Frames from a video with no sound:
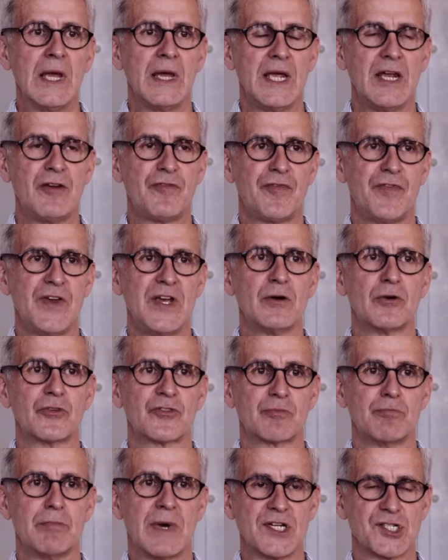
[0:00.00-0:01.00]
It
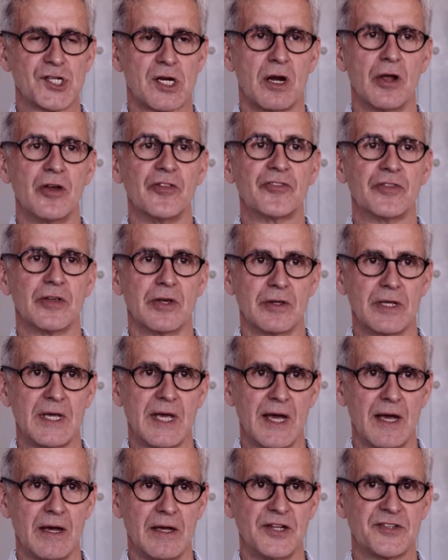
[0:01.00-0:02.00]
feels much closer.
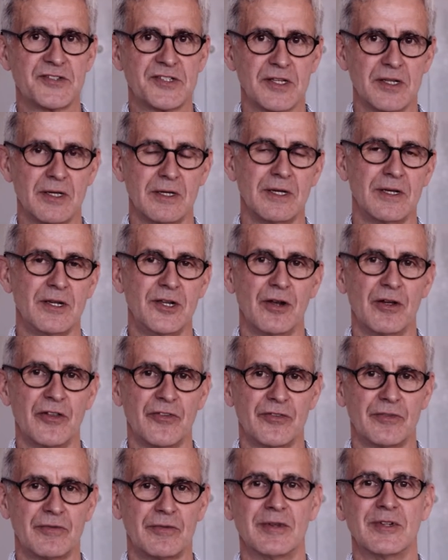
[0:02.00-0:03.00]
Yeah, it's the you know
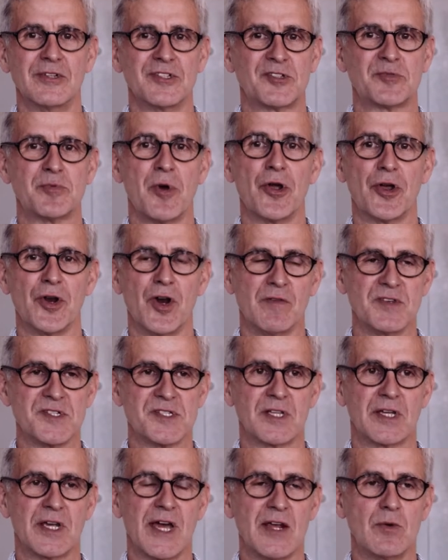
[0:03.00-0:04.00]
it's spoken of as
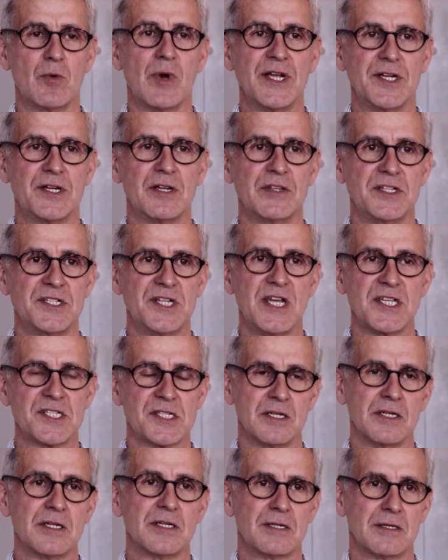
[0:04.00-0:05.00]
the gateway to the
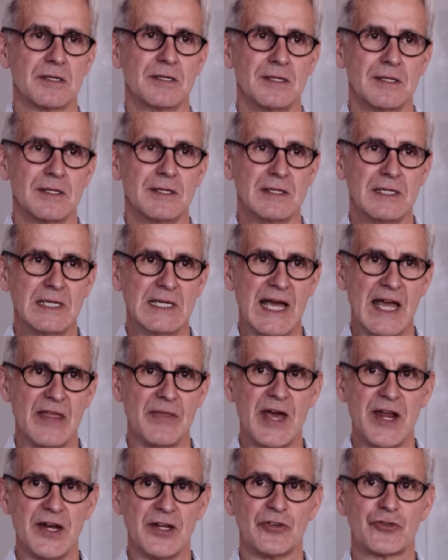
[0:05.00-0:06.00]
desert,
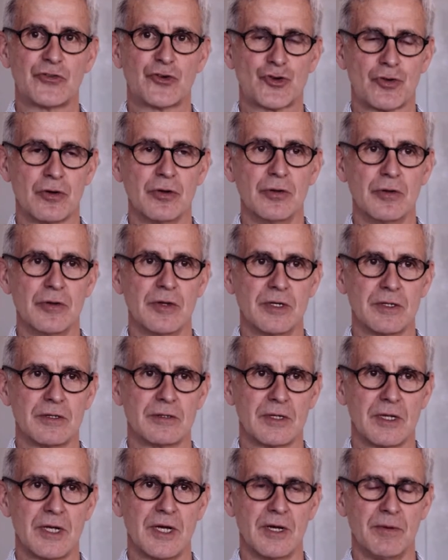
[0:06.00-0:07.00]
and that is true. That
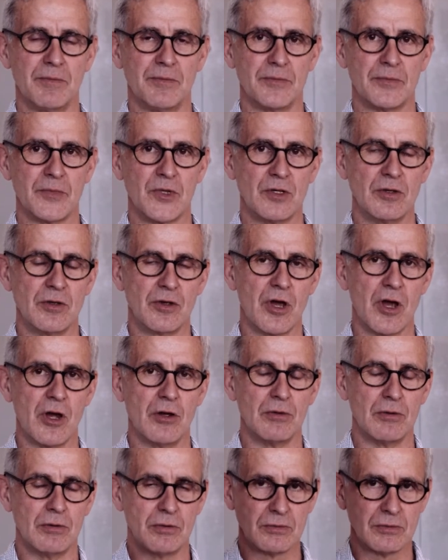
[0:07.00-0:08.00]
you
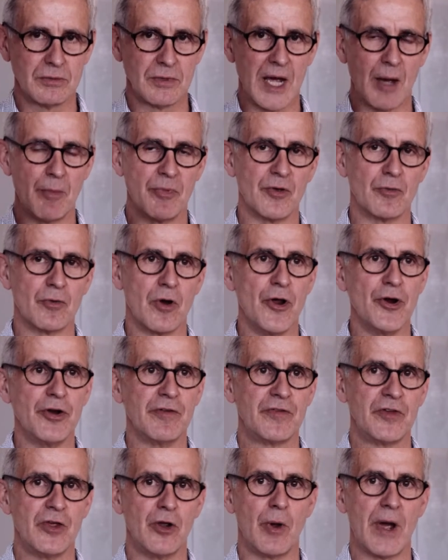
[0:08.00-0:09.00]
go up the road a
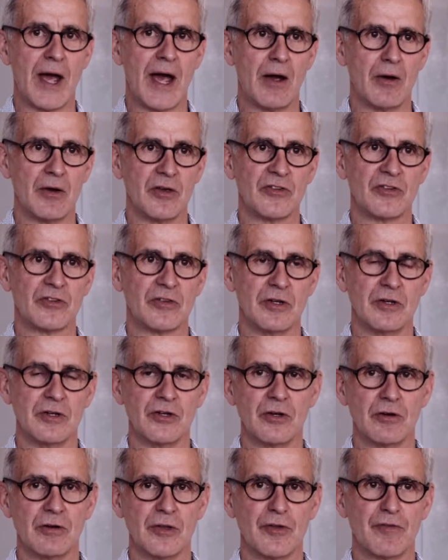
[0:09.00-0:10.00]
few hours, and
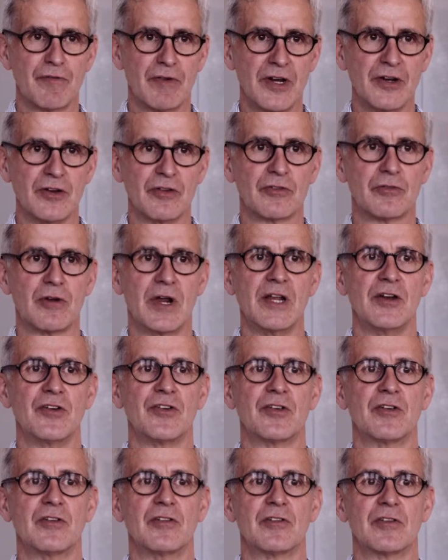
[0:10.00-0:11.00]
you're in the Flinders
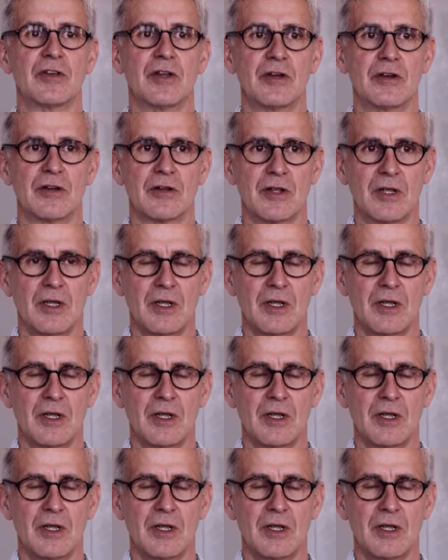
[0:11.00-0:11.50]
Ranges, and